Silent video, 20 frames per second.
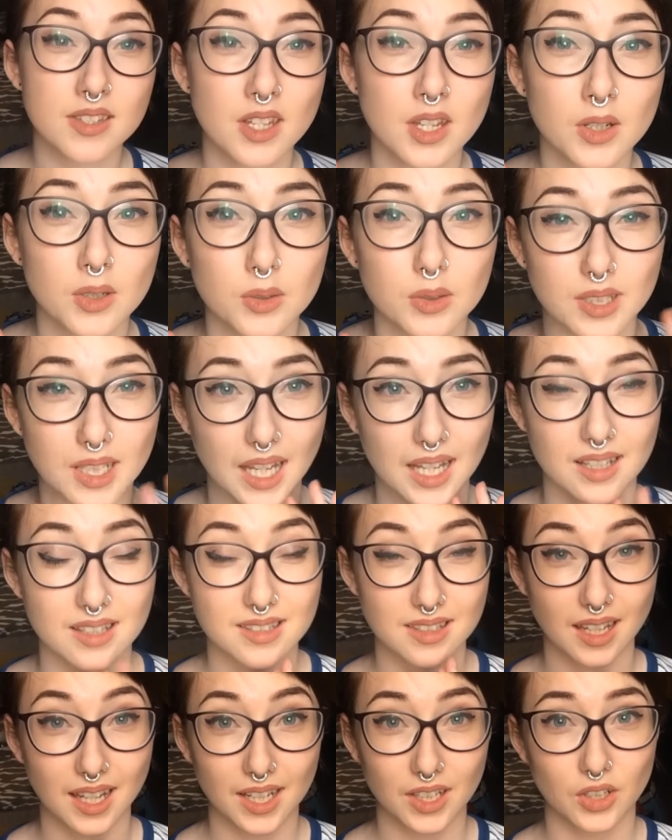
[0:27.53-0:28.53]
So
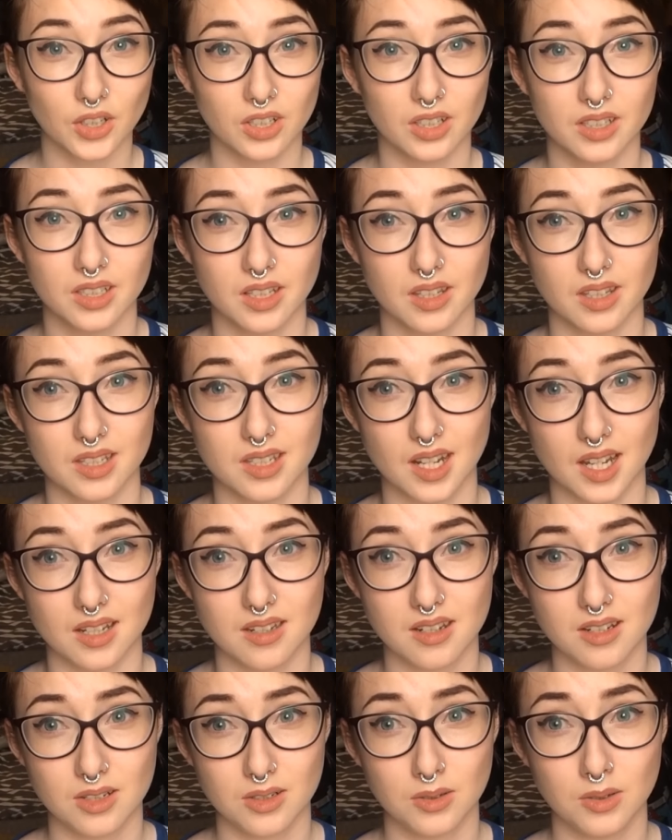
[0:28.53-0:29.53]
yes, I got another
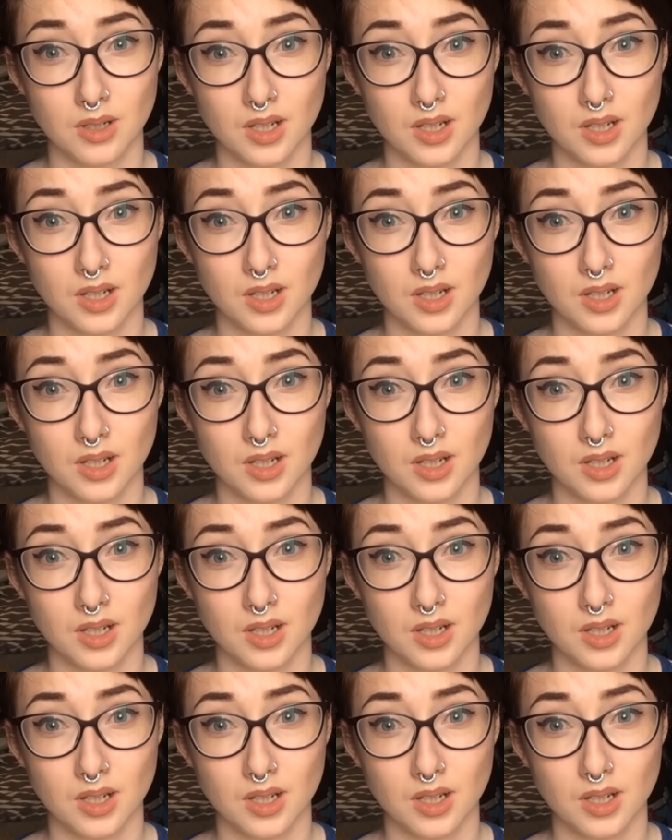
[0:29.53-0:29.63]
tattoo.